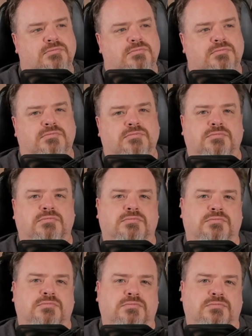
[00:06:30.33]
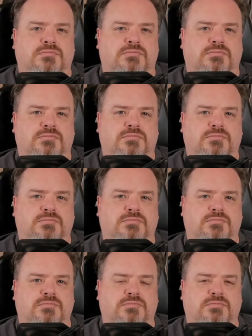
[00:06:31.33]

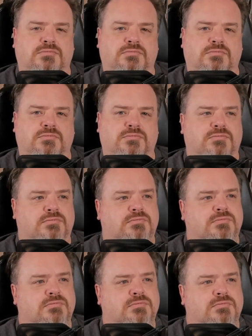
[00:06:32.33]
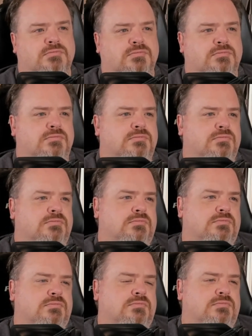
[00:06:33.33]

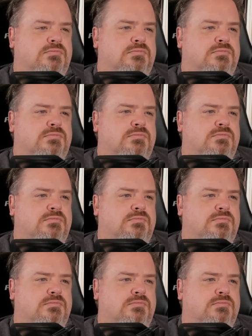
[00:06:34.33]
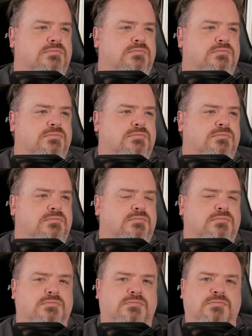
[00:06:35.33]

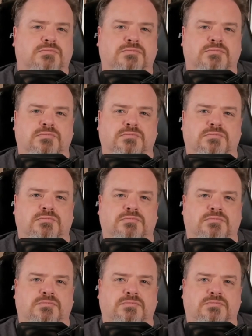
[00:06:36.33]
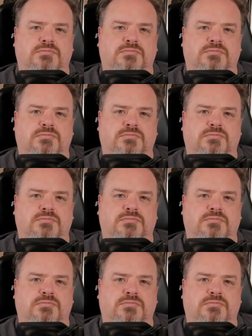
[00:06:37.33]
(not speaking)